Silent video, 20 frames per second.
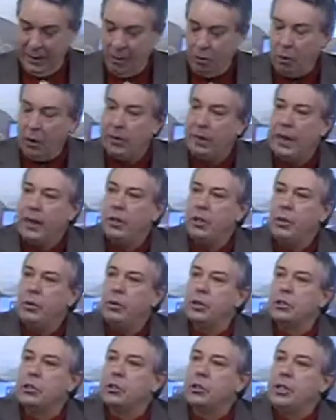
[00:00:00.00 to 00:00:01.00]
What they
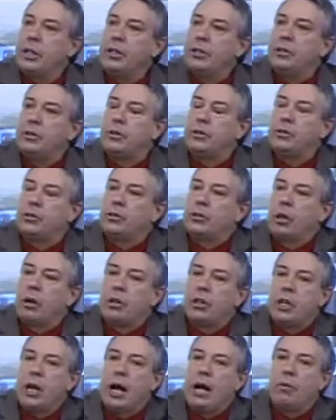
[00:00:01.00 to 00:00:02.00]
do is see,
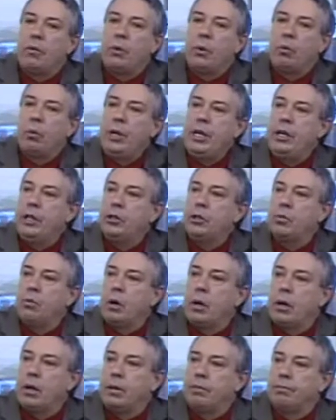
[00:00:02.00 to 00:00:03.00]
search out the weakest
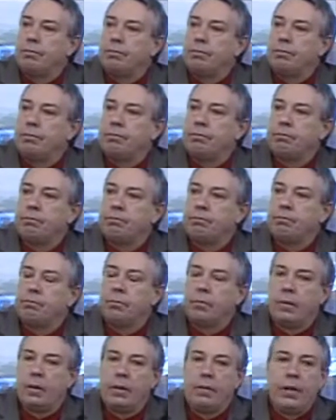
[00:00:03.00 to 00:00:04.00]
one.
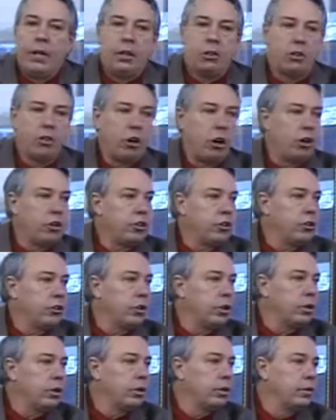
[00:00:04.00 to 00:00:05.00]
They'll search
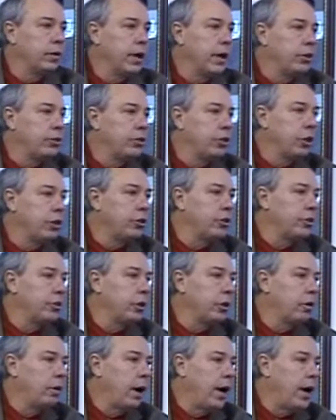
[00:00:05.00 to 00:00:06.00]
the they'll search
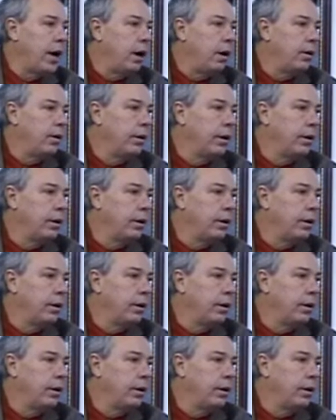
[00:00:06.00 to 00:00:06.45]
the crowd.